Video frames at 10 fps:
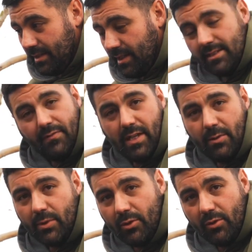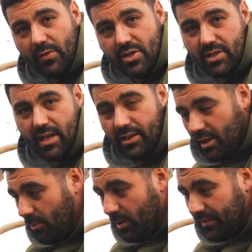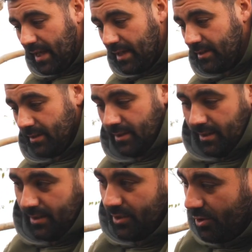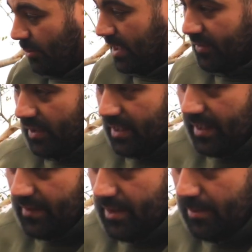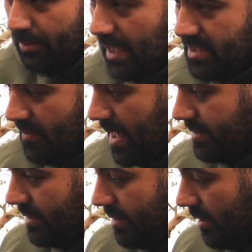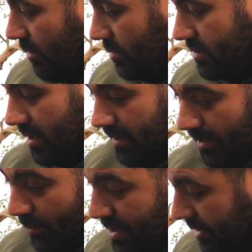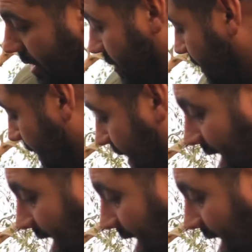interfere with your vision and you don't want that, you can always find another place to mount it. Originally I was going to